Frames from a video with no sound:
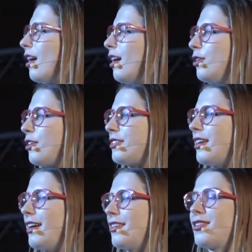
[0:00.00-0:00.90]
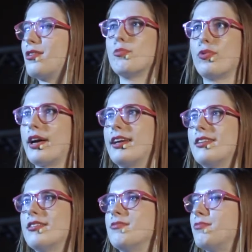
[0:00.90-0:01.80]
I looked at
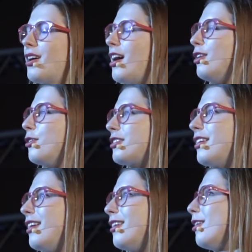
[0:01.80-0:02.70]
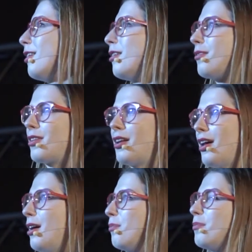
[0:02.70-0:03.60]
Braille, I looked at
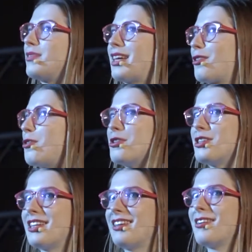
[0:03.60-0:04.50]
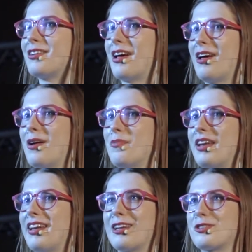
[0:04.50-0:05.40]
technology
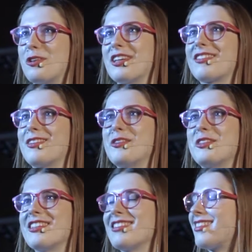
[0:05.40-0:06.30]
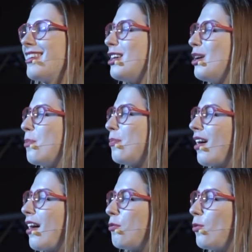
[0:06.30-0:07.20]
and electronic solutions.
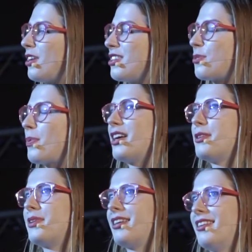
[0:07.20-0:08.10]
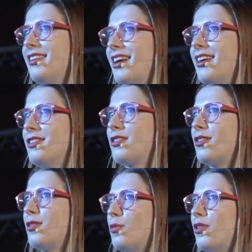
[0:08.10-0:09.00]
But what inspired me in the end
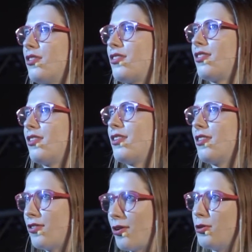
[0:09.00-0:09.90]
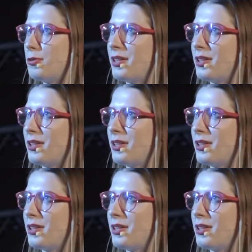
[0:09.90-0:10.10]
was this old